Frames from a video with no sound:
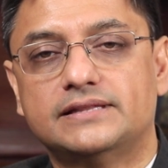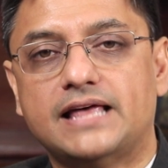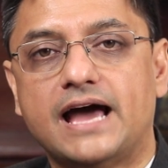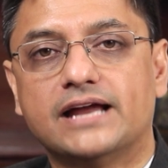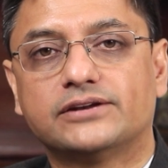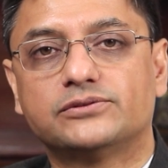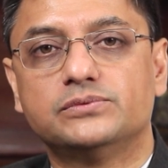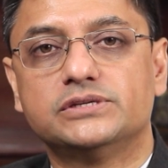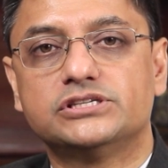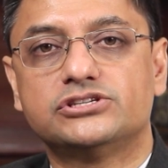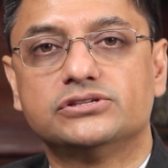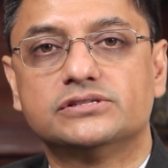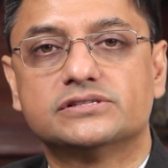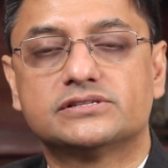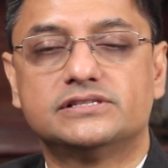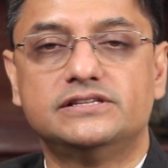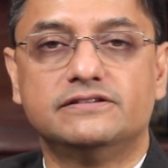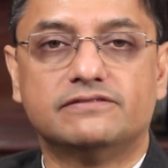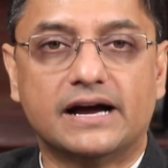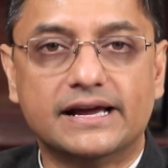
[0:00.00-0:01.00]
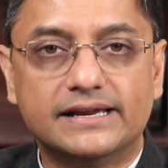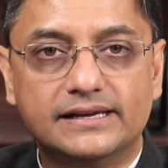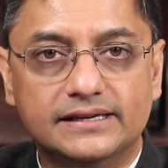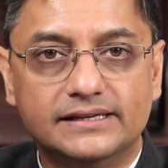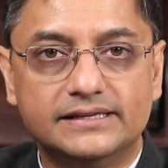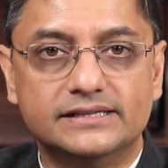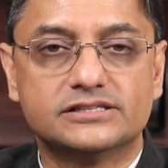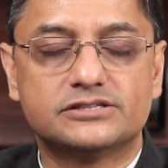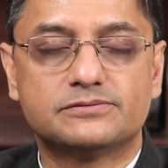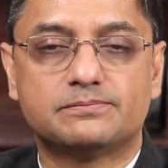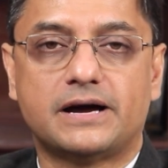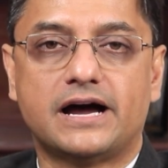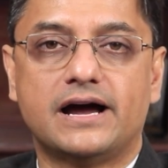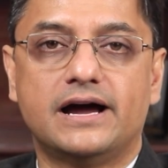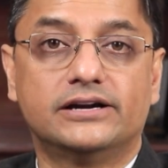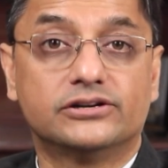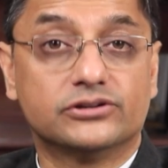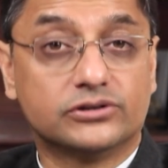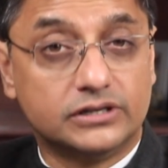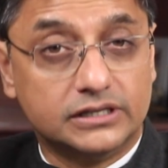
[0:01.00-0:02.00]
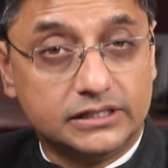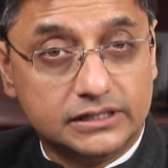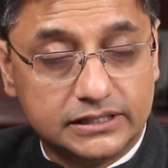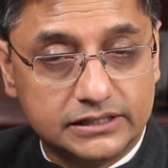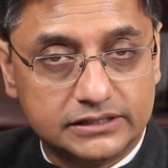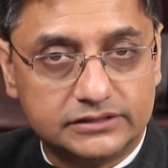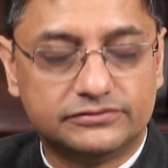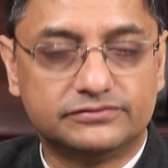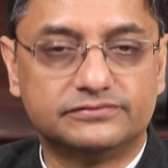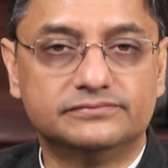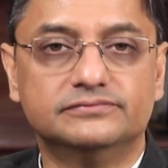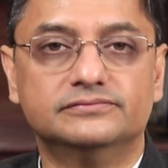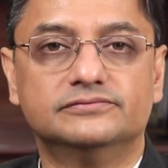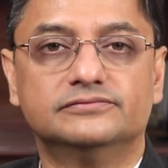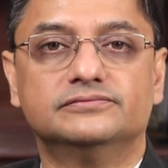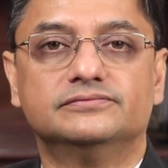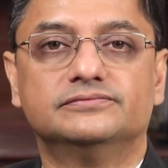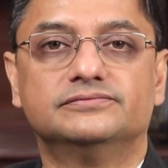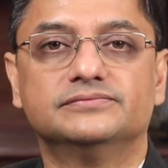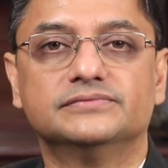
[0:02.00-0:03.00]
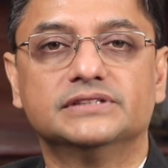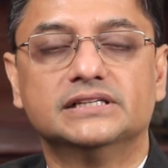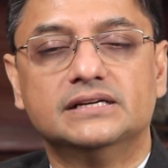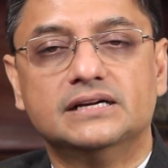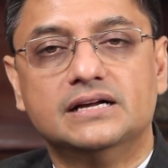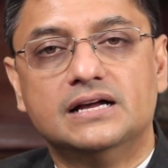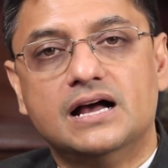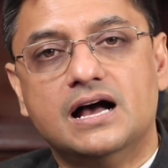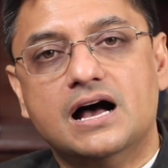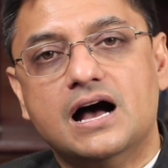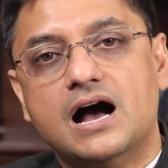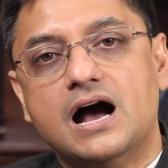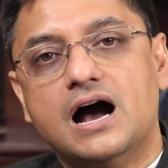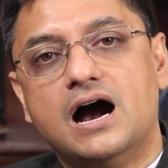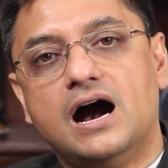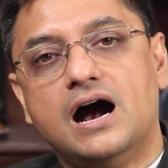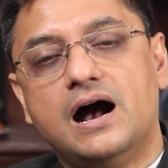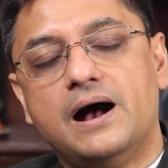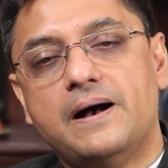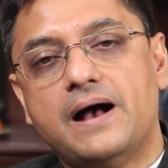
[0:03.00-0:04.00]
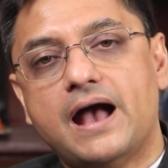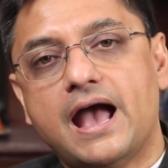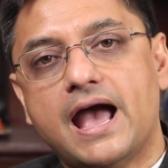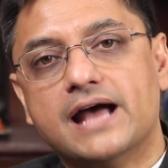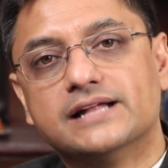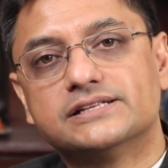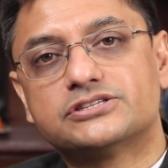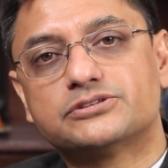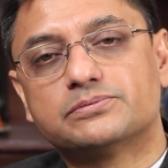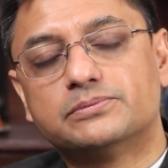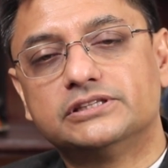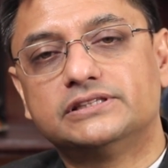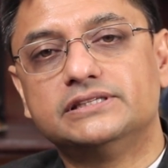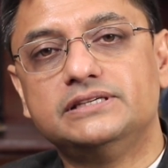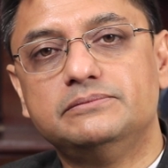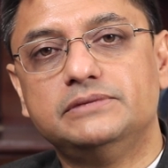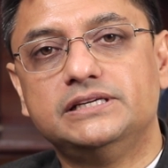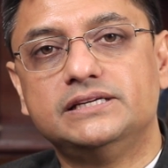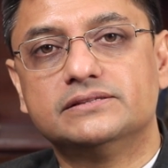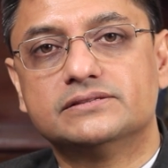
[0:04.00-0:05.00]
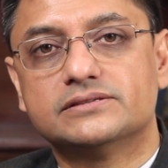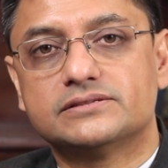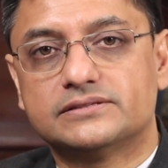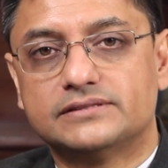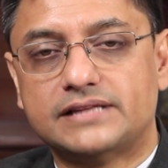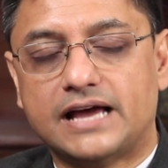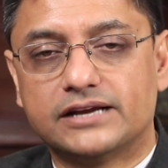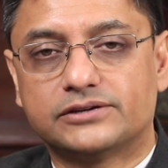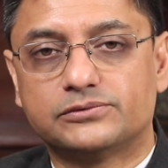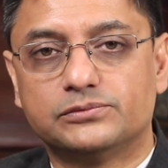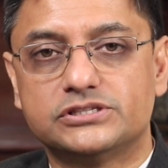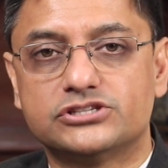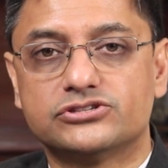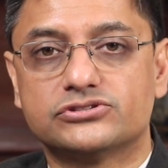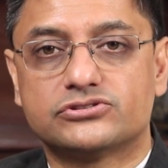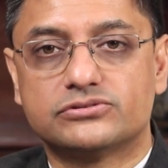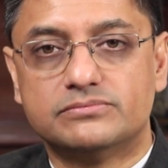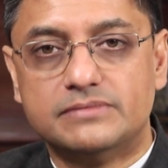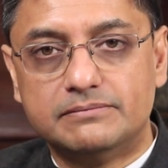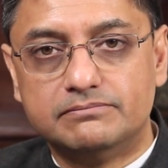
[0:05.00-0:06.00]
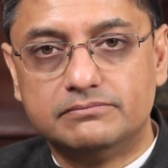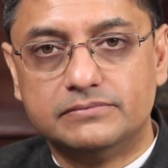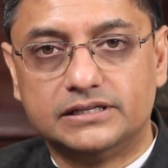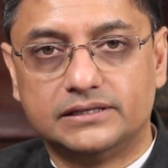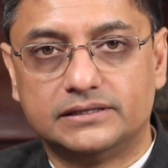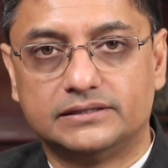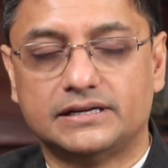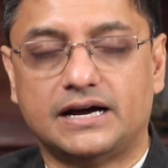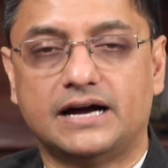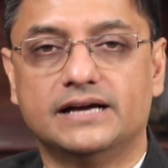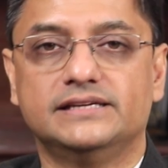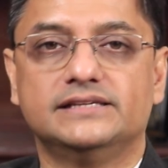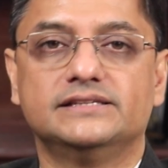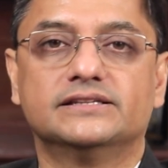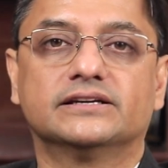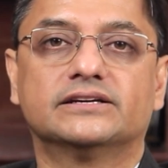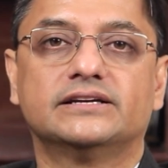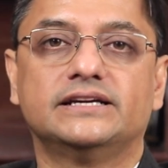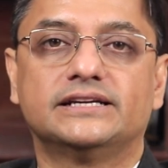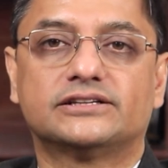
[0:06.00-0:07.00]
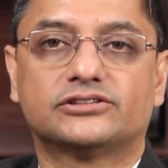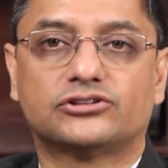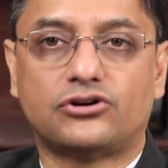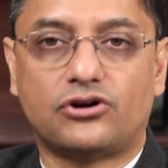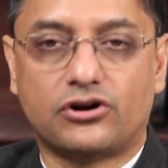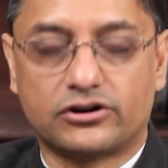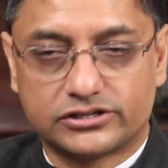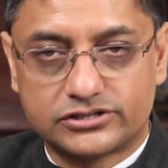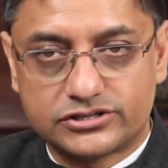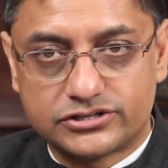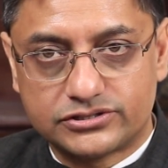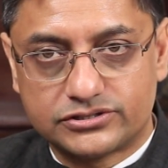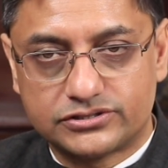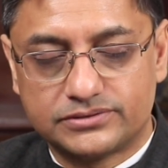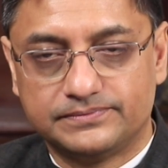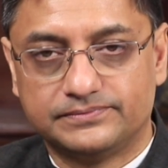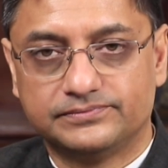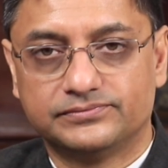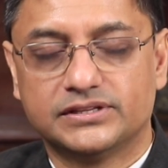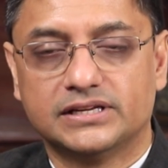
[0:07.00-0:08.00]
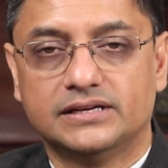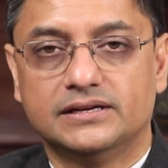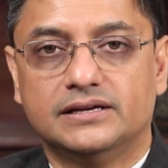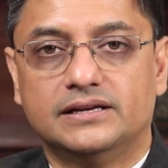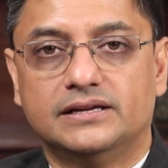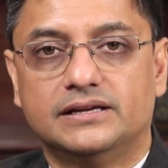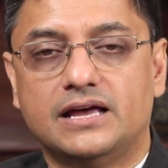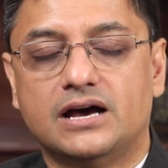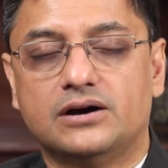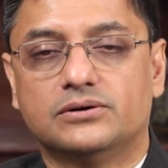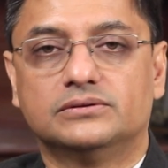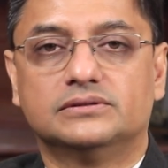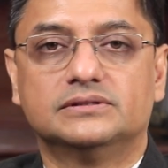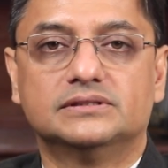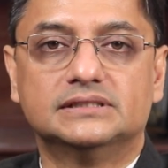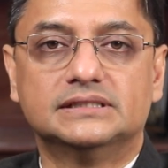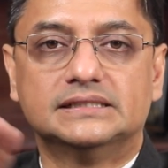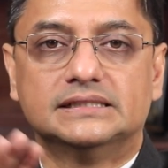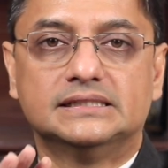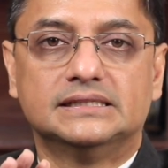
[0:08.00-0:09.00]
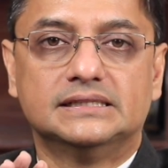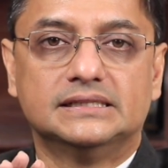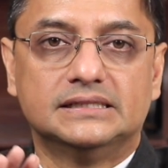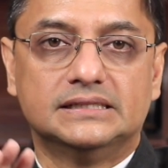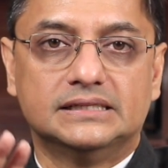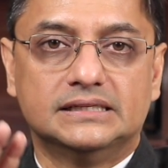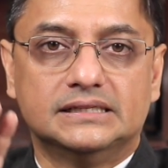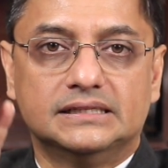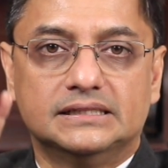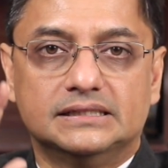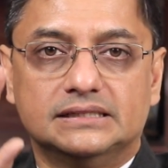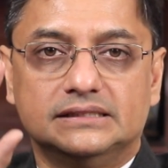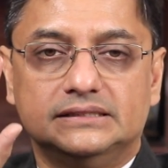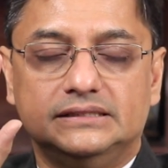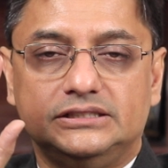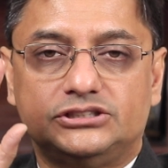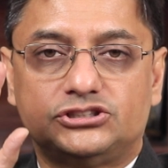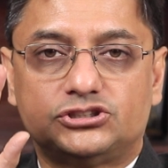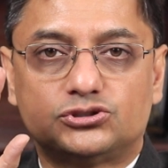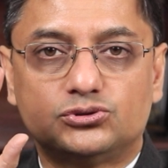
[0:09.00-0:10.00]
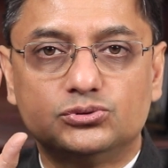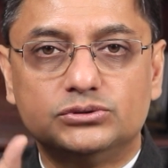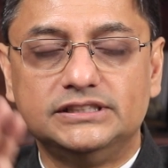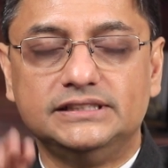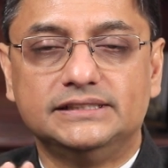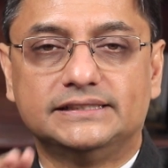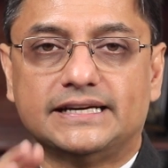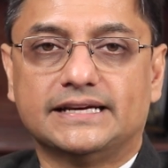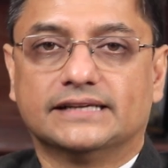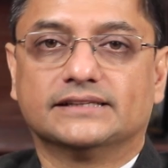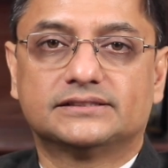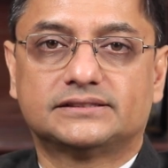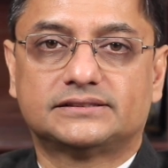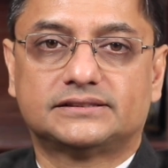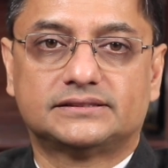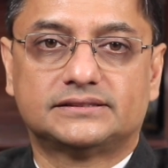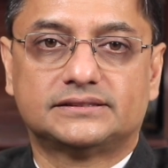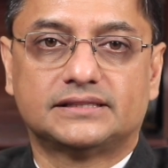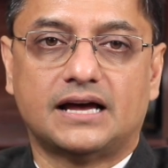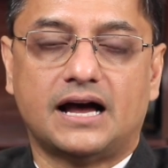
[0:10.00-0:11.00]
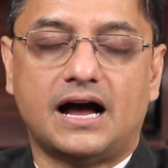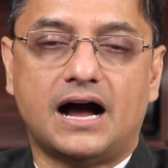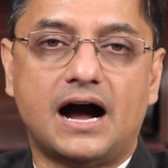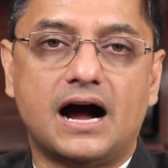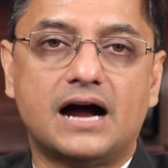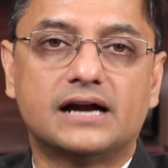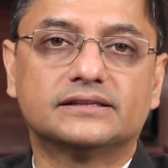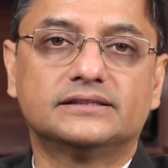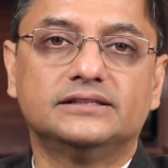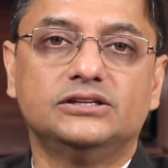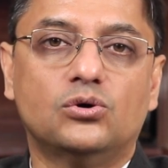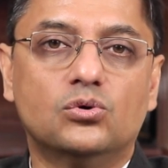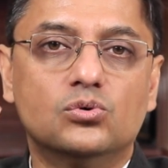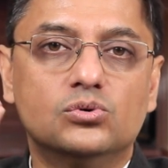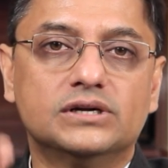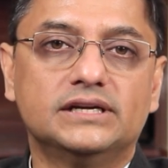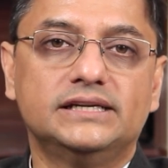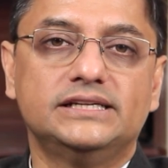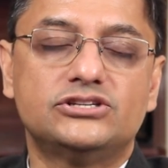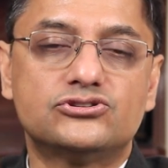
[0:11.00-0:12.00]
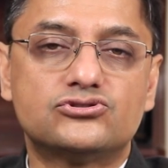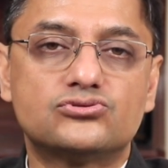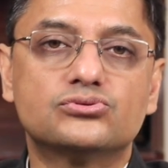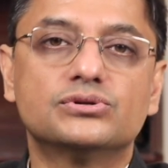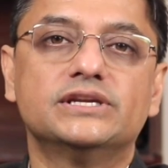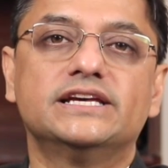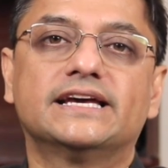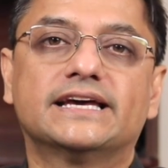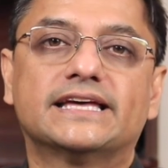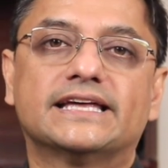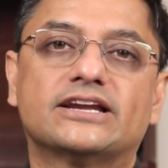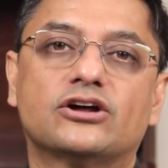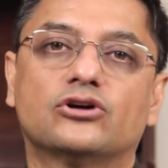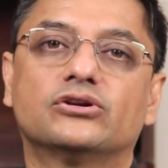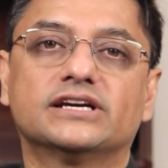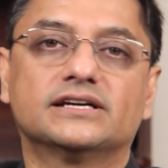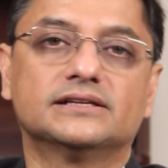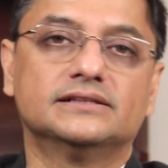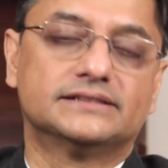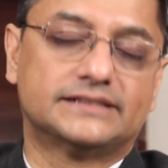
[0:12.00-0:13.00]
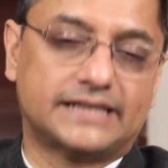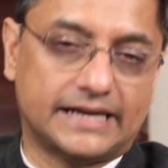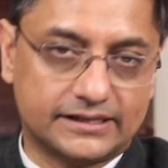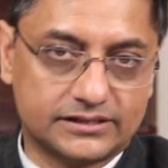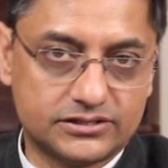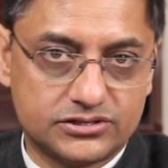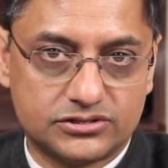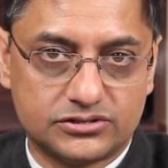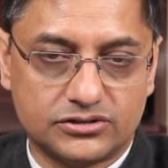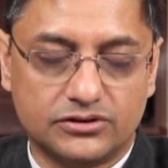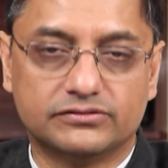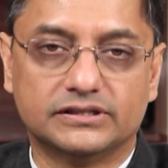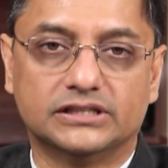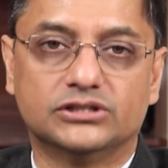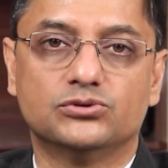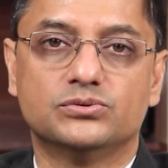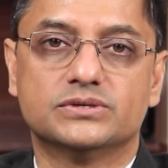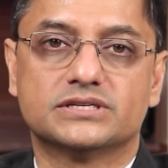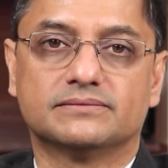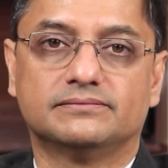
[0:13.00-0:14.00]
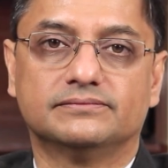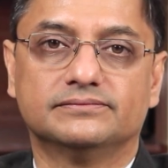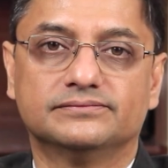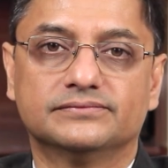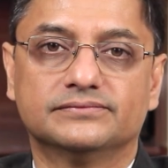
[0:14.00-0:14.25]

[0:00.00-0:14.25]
that which is divinely inspired or heard, and Smriti means that which is remembered, i.e. the great thoughts. Now, the Shruti texts are the only truly canonical texts of Hinduism,